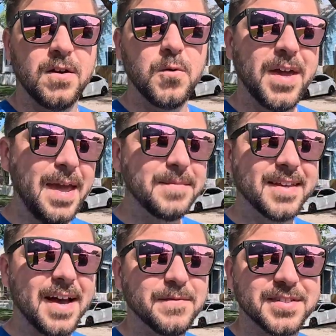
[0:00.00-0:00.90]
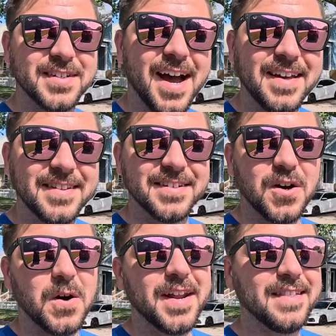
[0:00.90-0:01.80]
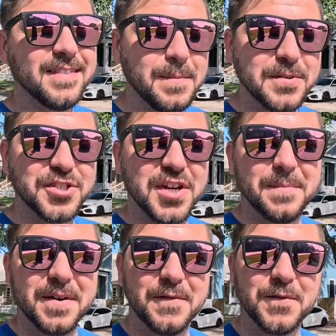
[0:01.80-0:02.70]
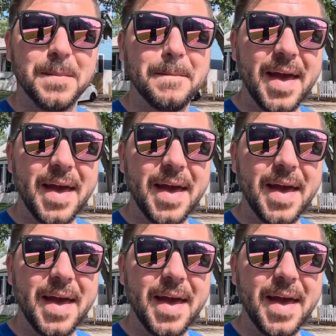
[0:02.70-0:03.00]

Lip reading: who came to Galveston Island on a lumber ship from